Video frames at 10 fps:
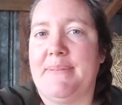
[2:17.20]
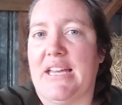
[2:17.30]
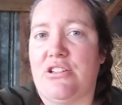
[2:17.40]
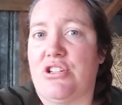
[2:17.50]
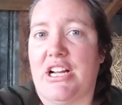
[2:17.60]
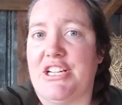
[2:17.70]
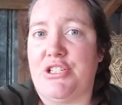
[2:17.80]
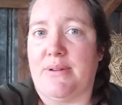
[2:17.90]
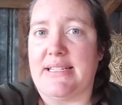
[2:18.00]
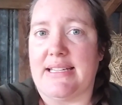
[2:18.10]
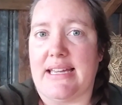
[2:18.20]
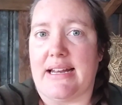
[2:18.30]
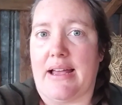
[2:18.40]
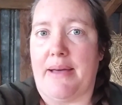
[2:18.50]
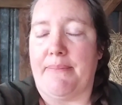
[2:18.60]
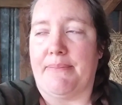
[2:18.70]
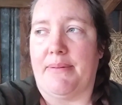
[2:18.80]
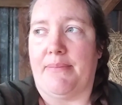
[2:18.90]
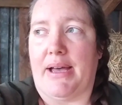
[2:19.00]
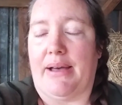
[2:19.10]
Yesterday, she wasn't getting up.
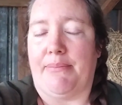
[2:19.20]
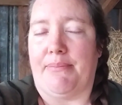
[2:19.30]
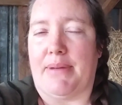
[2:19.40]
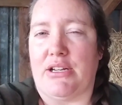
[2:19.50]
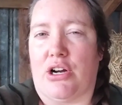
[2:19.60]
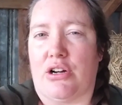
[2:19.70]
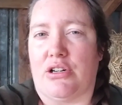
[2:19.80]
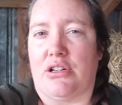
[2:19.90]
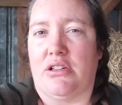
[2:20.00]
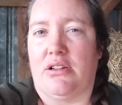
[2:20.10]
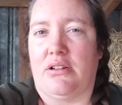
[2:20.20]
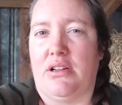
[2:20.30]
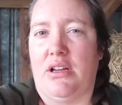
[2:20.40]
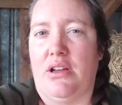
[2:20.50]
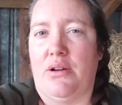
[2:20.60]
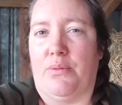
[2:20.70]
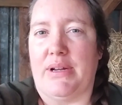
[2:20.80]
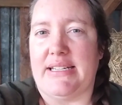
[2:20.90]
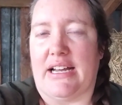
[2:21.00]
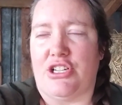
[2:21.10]
My daughter
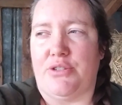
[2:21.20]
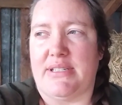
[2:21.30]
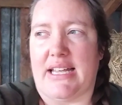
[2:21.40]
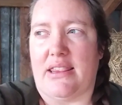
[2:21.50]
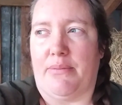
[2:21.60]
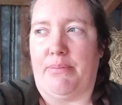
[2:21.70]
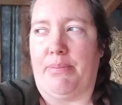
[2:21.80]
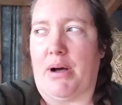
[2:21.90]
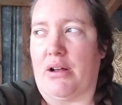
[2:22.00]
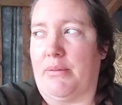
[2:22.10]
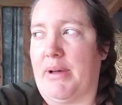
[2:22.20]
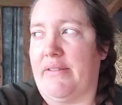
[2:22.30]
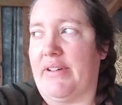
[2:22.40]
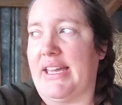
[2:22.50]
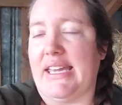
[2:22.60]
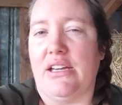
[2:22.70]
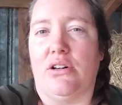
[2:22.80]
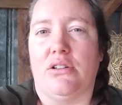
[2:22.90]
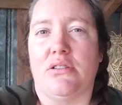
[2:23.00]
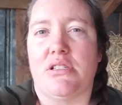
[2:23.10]
went down. She was at the bottom of a
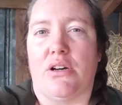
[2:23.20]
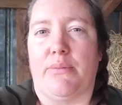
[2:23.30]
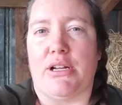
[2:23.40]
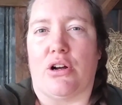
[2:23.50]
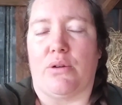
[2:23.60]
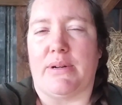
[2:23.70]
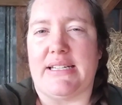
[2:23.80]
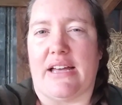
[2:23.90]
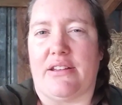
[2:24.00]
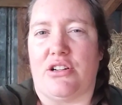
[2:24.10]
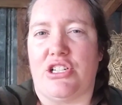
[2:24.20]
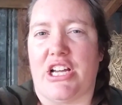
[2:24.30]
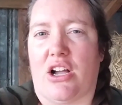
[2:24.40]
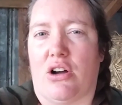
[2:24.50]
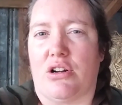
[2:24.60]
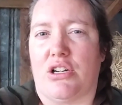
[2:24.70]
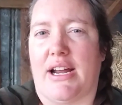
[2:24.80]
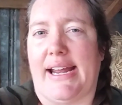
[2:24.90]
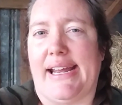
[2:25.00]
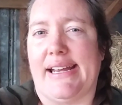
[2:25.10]
hill, so my daughter went down there to check on her
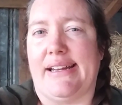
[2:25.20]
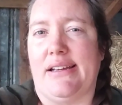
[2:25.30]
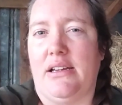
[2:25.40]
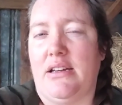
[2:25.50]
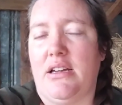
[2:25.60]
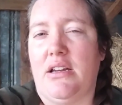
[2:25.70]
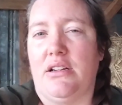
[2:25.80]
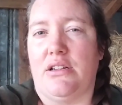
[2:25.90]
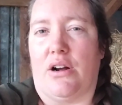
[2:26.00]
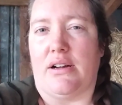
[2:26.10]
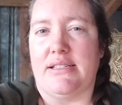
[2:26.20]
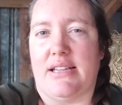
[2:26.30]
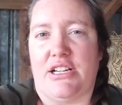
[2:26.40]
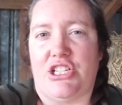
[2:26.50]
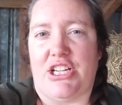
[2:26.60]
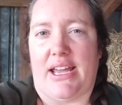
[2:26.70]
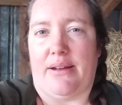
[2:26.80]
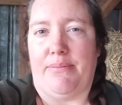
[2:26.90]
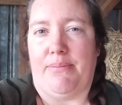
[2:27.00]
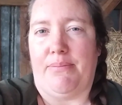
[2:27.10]
and noticed that she had
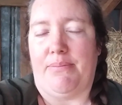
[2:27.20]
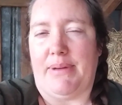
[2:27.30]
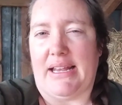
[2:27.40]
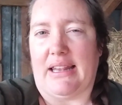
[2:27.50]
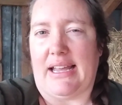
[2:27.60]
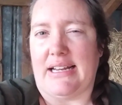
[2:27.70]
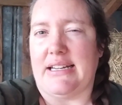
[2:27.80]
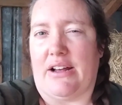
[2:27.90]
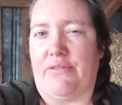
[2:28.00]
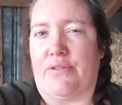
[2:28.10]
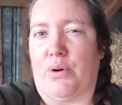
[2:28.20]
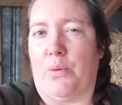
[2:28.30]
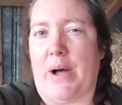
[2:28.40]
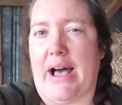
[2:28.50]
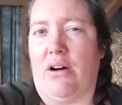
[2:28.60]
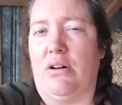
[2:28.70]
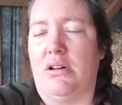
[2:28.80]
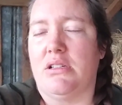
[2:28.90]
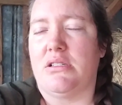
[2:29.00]
been laying down for a while.